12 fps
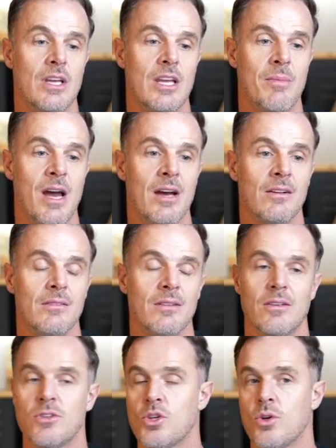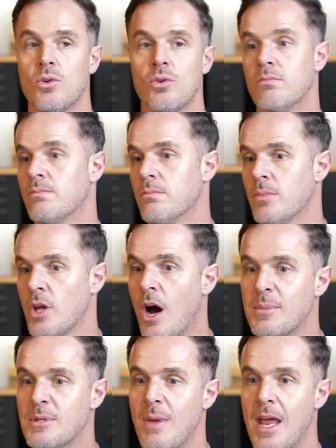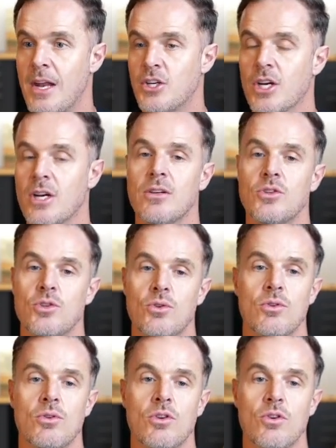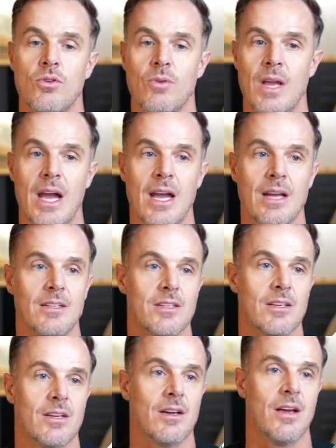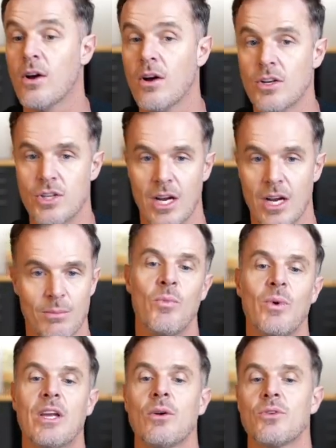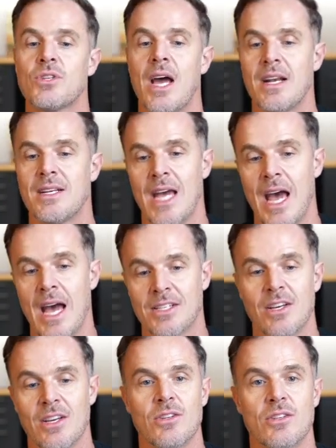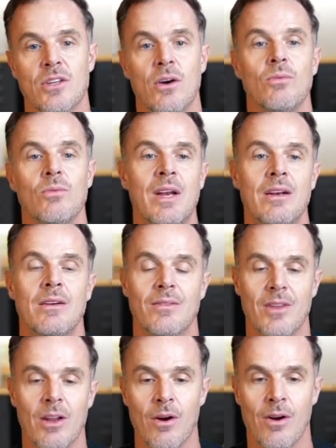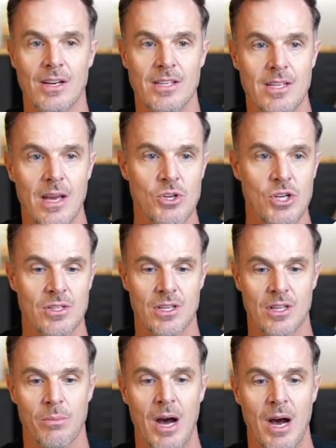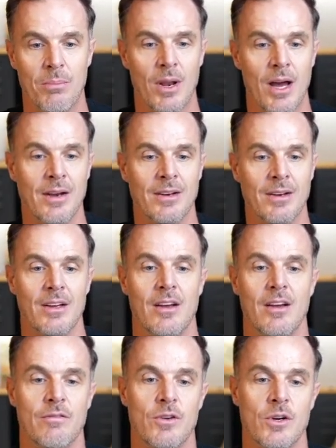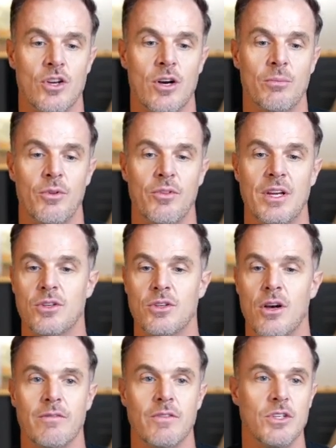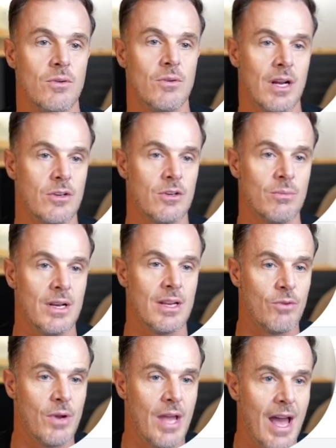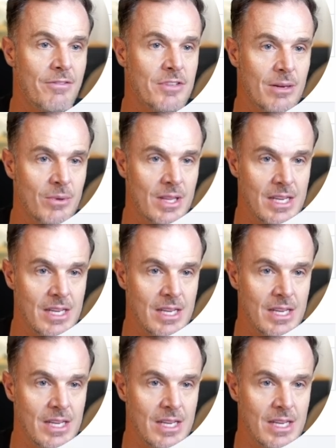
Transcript: email to the ops manager to add a contract. We can also add tags. So when there are exceptions in the pipeline, for example, things are overdue, and I do believe we have some of